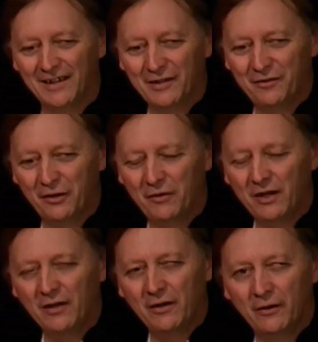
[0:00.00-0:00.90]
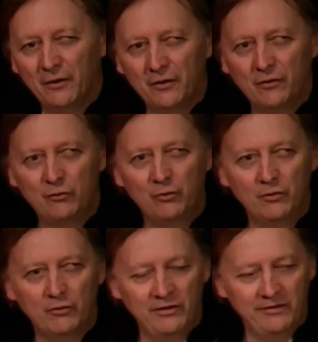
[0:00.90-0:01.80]
So to
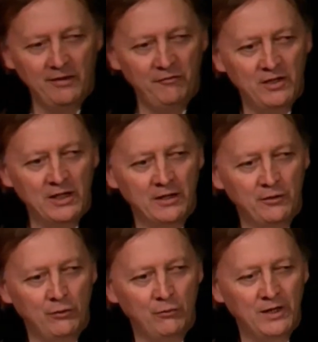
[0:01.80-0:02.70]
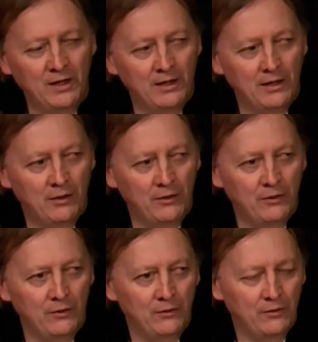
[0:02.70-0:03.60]
this evening you will
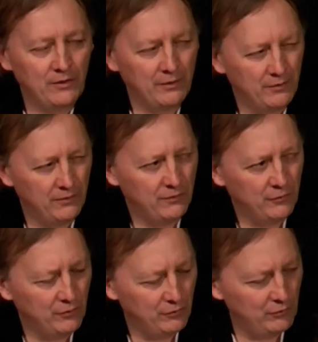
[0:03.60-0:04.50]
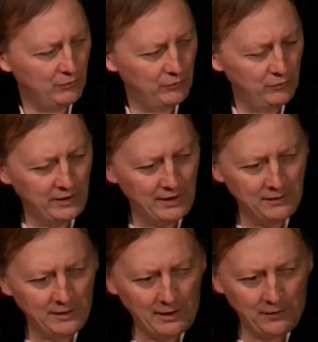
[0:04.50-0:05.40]
you can
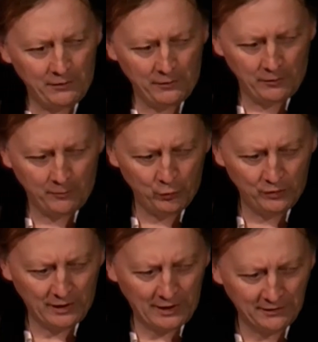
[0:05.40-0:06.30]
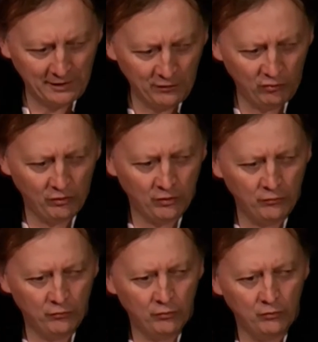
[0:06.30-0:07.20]
put attention
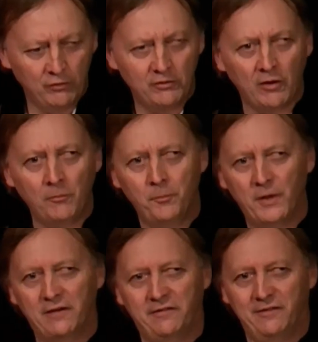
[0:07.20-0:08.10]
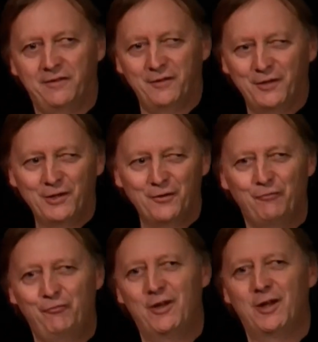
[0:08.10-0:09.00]
to the tempest in the
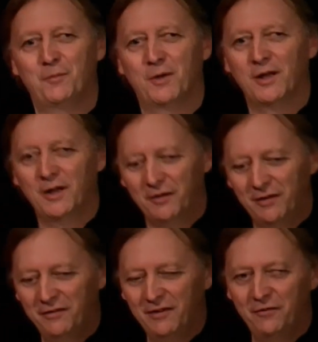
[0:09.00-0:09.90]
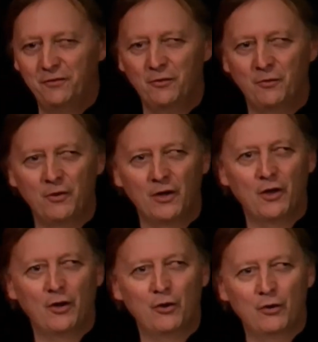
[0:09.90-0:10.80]
film. This is the
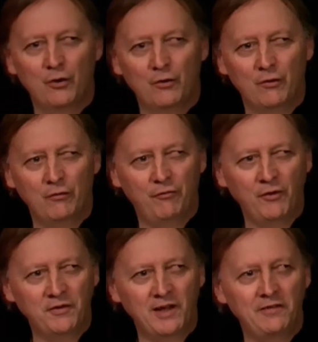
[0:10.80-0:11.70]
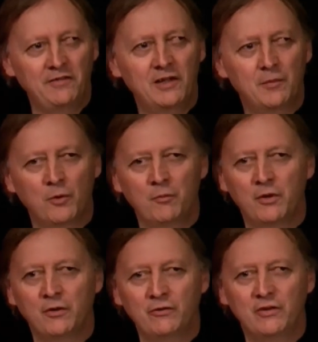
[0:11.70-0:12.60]
fantastic
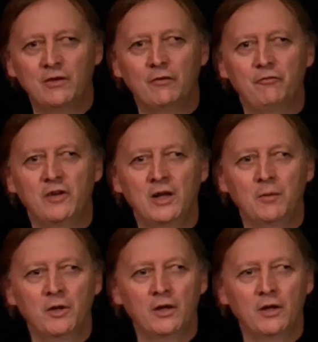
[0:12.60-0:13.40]
moment in the film,